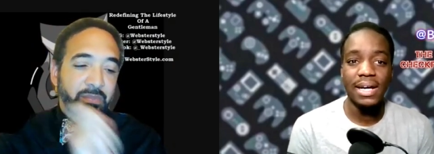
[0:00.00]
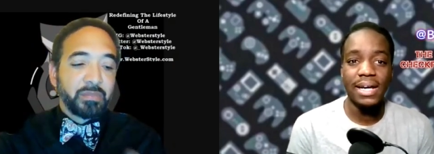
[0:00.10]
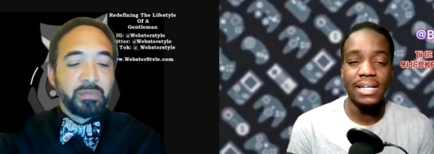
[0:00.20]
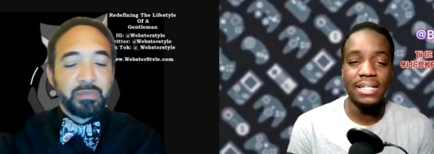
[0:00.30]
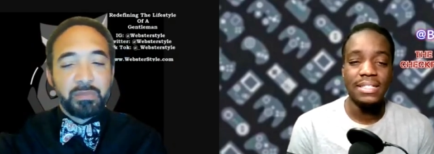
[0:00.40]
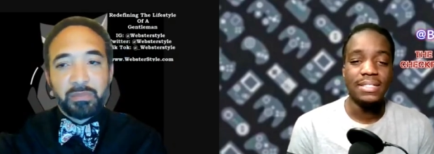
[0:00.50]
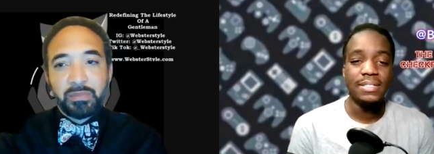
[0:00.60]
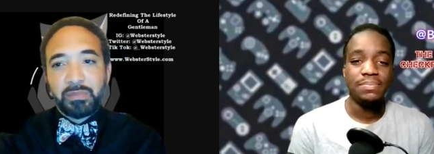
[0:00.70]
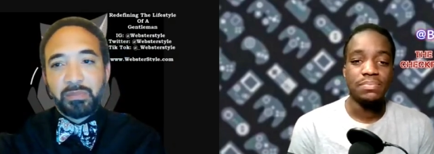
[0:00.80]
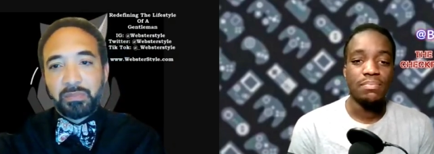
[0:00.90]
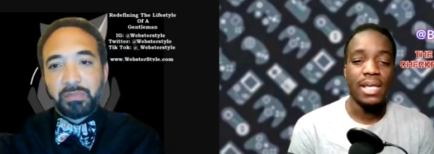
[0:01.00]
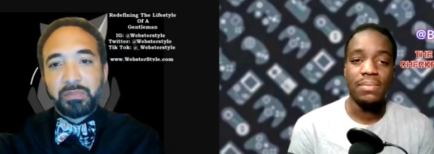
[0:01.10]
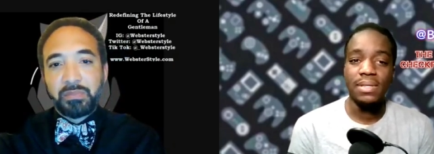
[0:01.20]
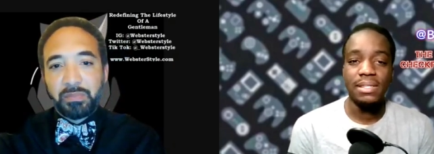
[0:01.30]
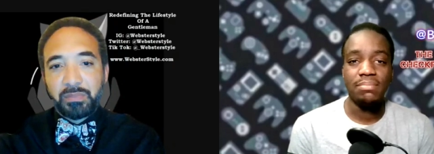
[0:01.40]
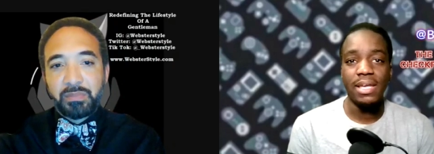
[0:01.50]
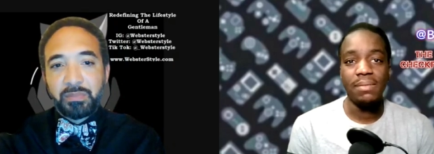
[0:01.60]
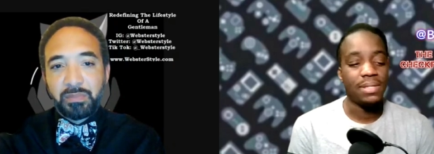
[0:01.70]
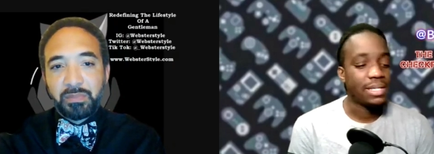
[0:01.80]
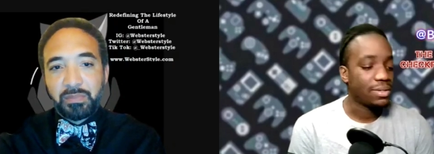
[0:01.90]
Speaker 1: High, maybe
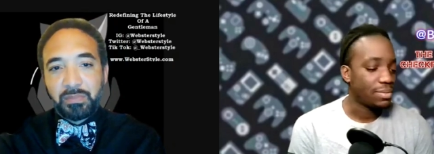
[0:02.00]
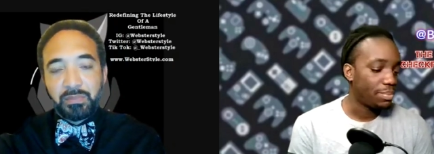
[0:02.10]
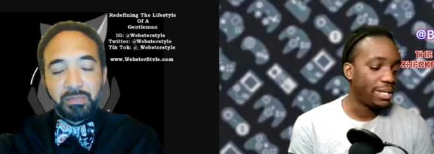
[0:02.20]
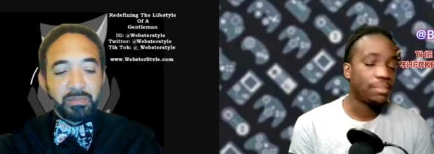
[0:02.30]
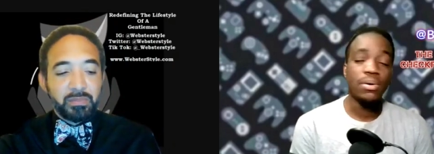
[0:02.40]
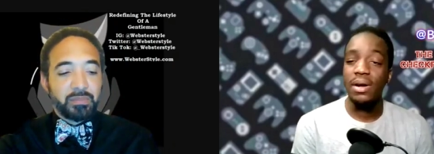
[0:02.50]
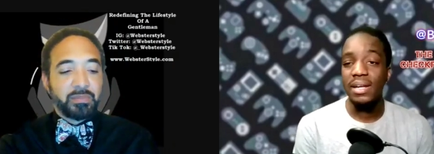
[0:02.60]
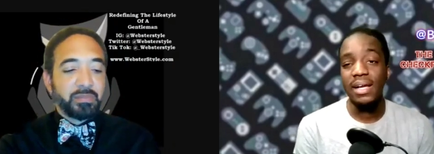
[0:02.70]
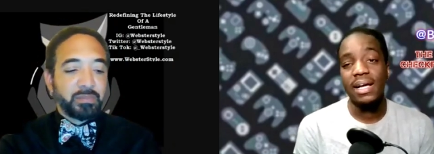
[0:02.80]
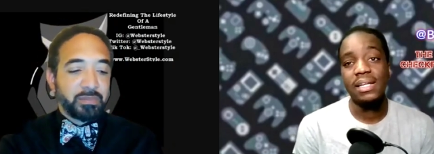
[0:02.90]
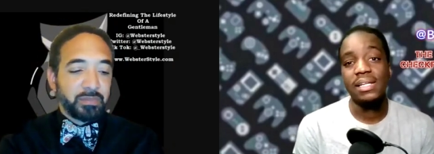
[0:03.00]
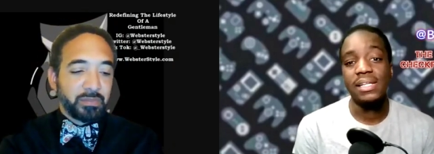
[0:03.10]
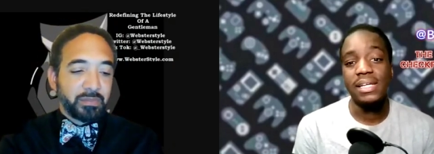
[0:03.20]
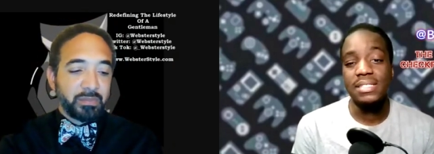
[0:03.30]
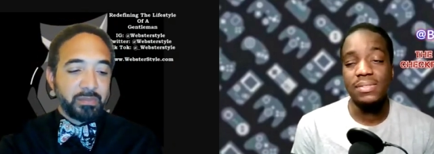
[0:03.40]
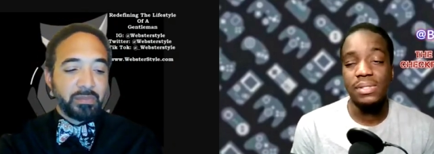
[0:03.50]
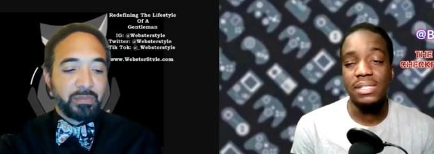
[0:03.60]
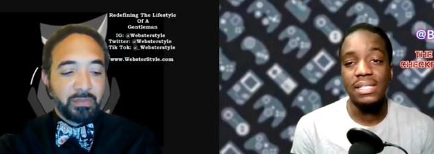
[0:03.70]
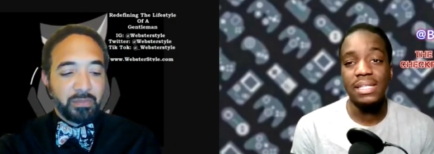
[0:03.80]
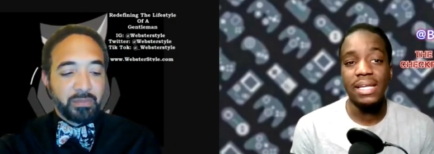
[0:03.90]
maybe they'll impart that kind of lesson
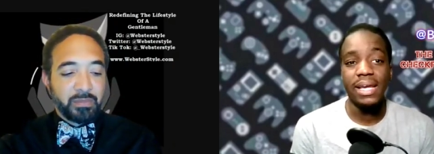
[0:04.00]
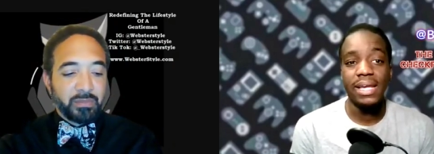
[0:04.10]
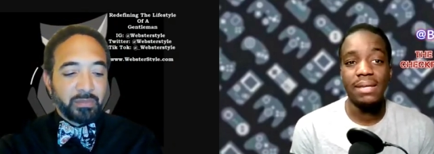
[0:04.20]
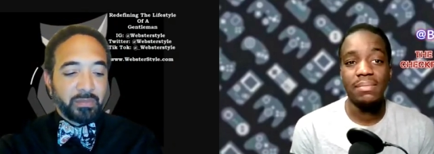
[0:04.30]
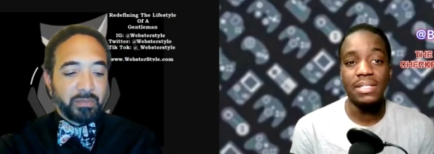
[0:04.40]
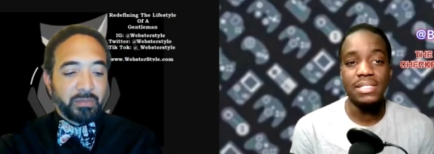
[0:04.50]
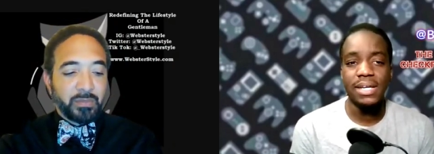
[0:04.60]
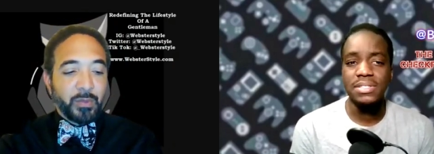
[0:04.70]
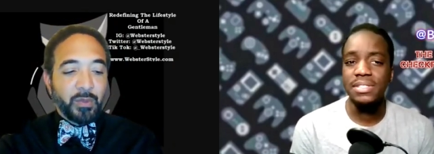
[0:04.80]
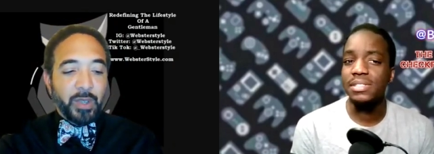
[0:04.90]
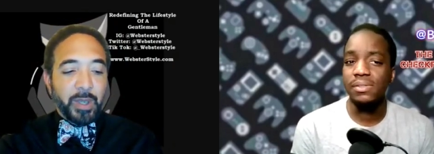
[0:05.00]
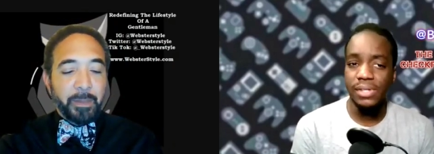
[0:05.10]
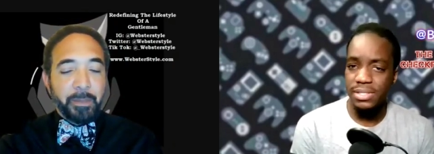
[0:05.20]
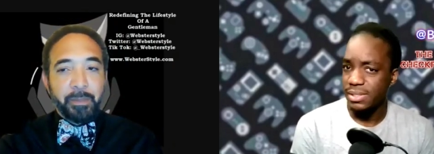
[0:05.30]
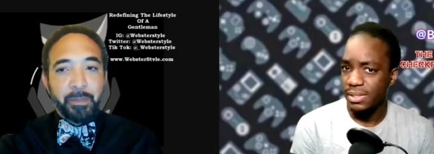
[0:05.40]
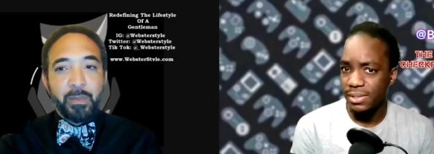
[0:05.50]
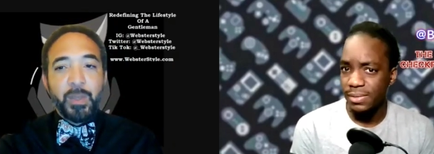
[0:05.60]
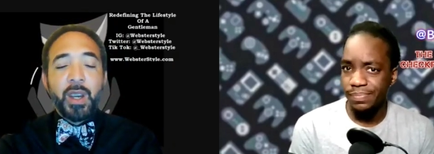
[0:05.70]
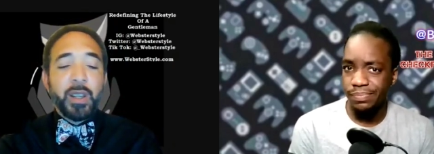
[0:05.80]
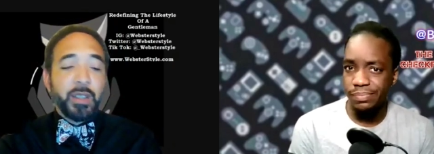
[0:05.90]
within the game. It sounds interesting. Though. Yeah,
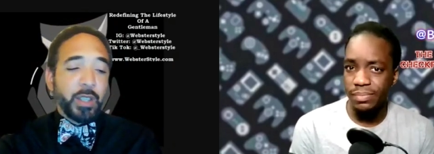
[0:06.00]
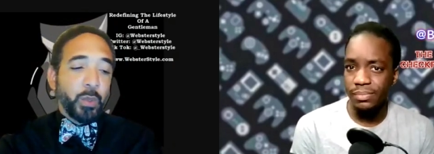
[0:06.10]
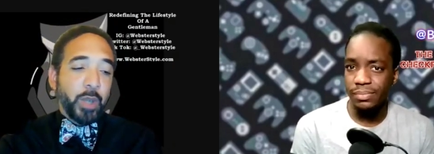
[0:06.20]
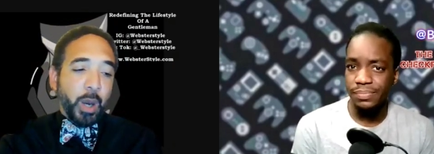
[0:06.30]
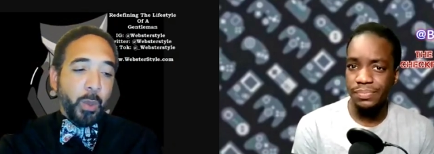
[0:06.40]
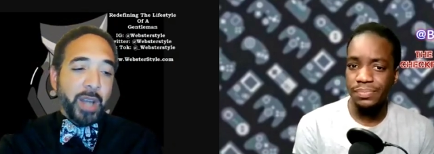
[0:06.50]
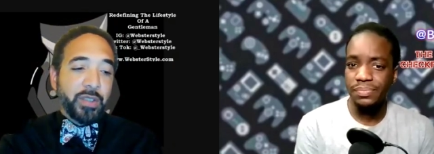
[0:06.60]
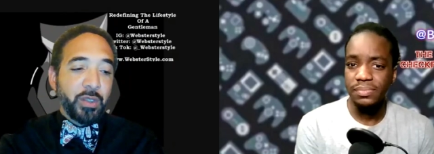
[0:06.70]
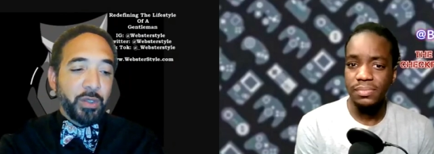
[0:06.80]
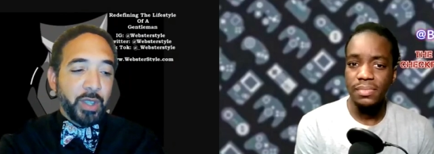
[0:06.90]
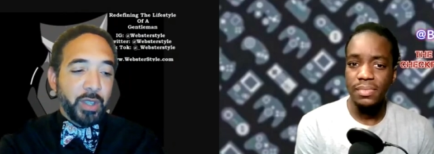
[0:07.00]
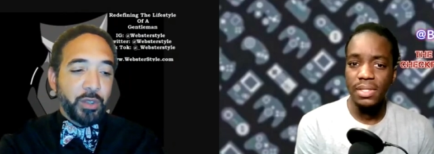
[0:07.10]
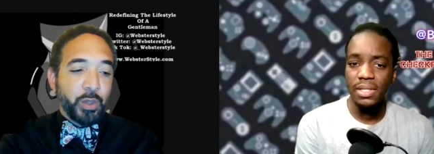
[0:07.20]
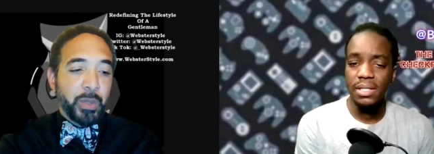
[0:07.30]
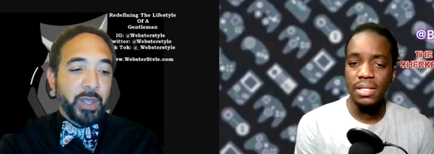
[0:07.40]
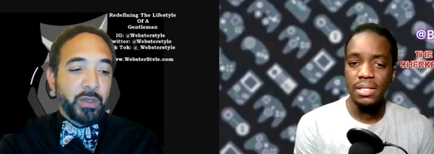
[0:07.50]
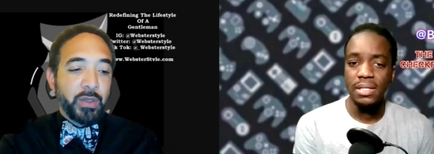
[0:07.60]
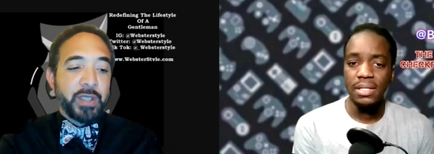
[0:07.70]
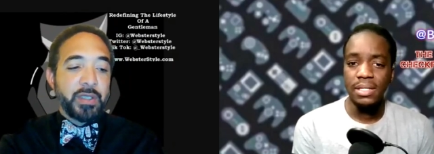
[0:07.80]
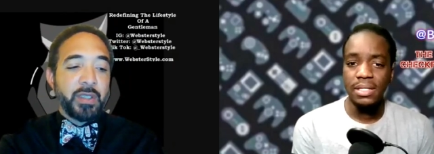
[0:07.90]
it
Speaker 2: does. we are watching the trailer, so it'll be
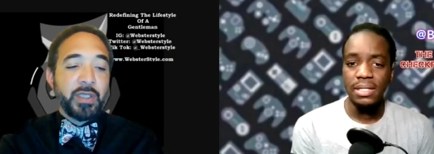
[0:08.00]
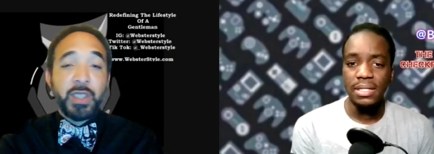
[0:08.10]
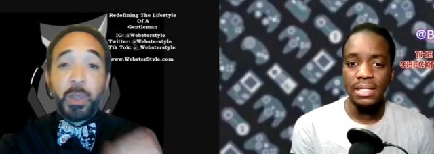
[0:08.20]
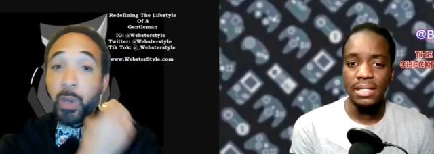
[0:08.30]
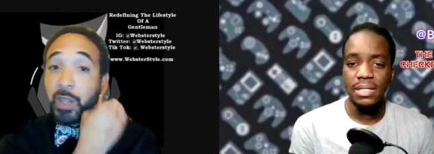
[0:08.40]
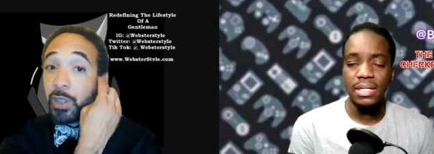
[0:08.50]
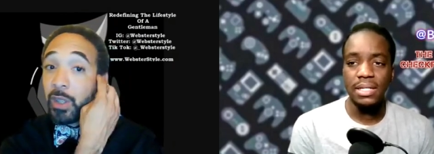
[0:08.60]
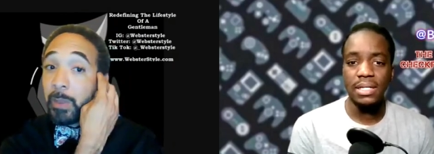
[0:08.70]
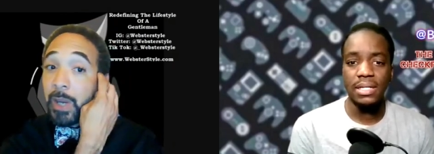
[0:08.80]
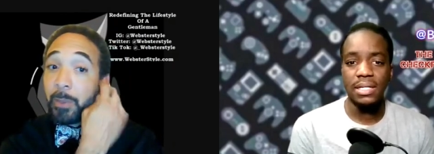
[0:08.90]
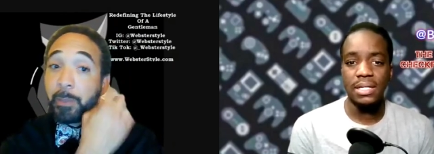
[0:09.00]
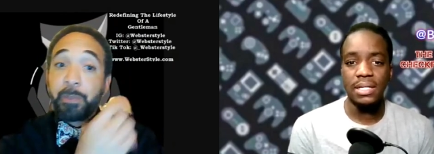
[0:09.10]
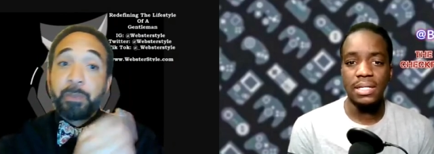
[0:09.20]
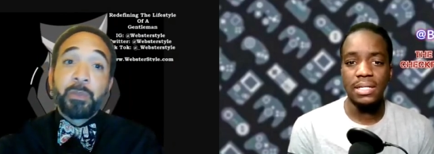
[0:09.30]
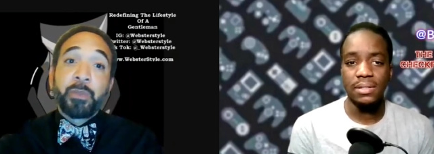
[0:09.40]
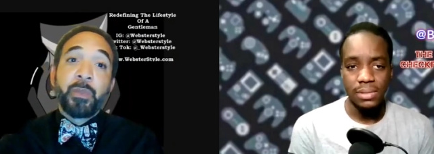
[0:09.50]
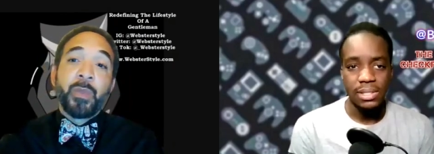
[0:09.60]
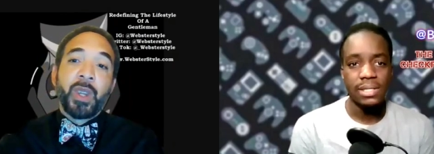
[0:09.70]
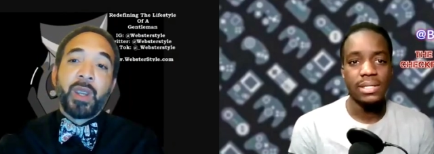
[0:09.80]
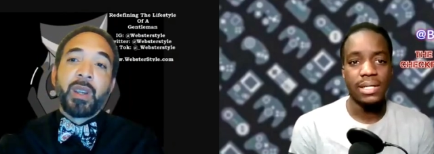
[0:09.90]
interesting to see what it's all about. Um,
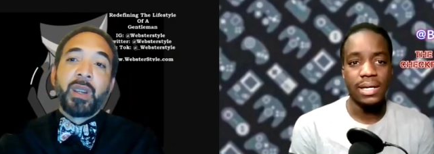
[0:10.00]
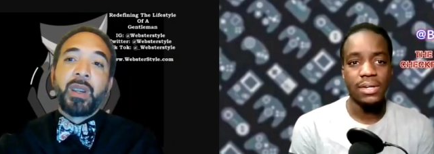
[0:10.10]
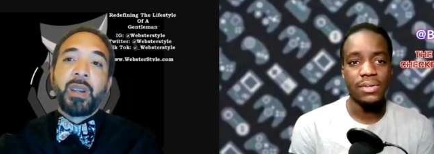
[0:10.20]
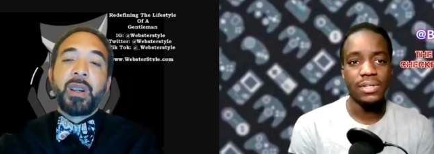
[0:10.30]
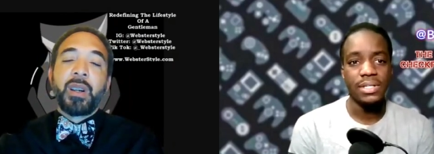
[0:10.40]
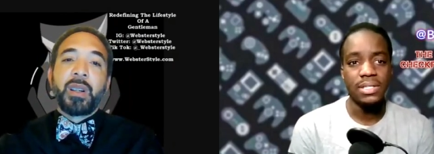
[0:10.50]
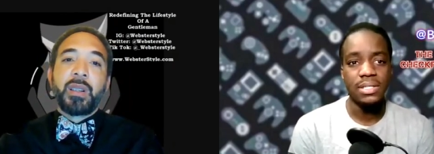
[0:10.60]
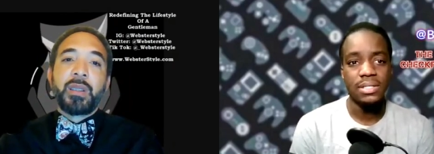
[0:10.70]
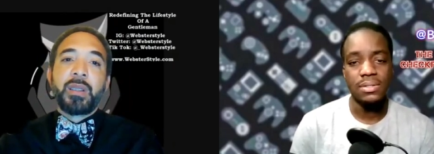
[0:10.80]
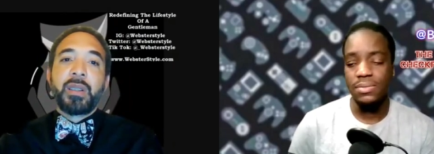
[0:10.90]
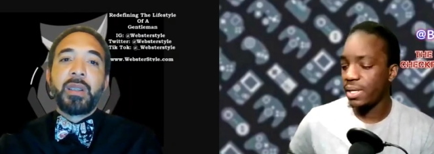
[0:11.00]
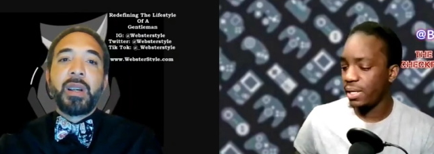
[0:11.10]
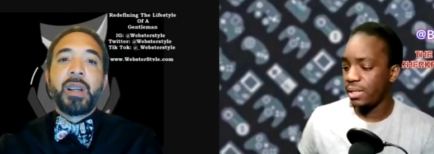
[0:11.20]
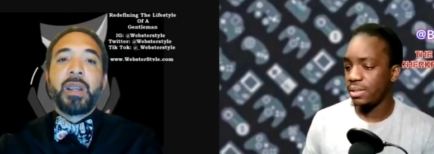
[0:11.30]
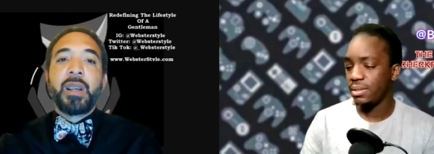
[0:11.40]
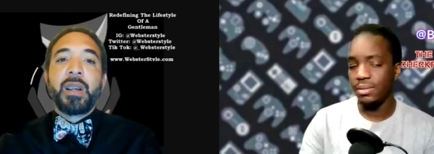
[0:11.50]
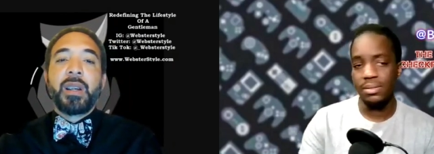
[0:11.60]
yeah, I agree. Okay.